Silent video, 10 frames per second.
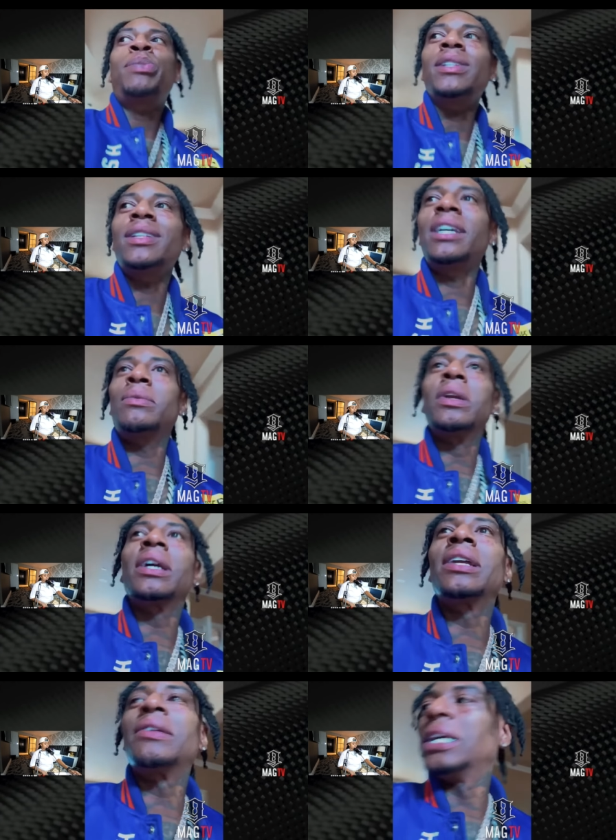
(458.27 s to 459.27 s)
this want
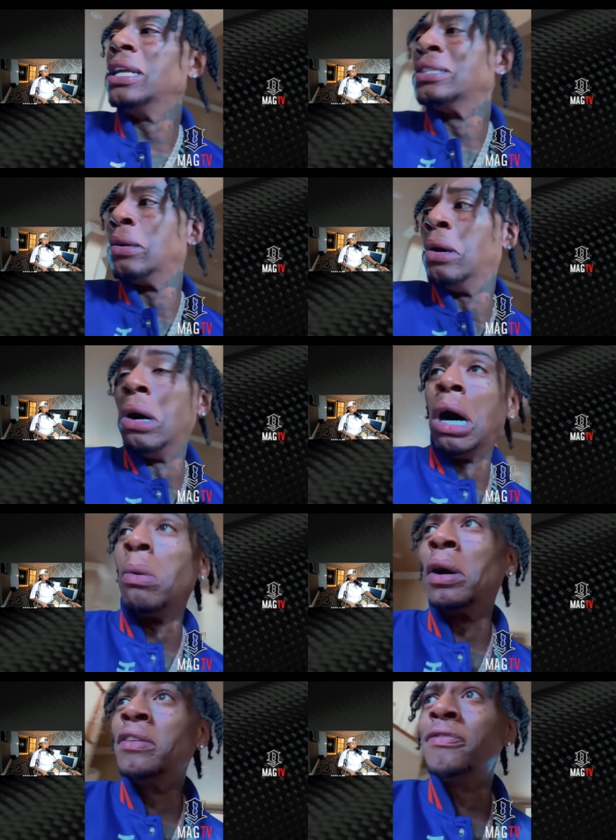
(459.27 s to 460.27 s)
to get on the internet to her.
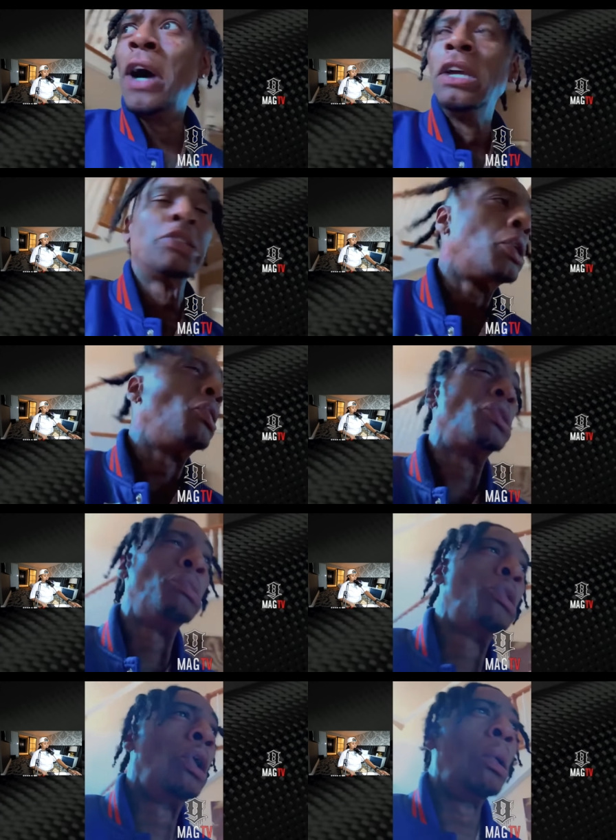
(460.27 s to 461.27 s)
I want to fight
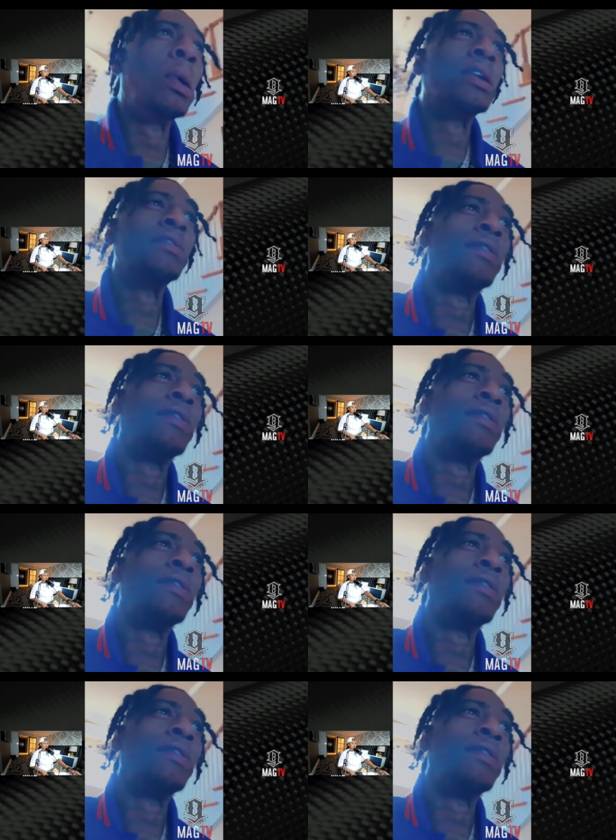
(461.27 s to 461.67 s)
Soulja Boy. I want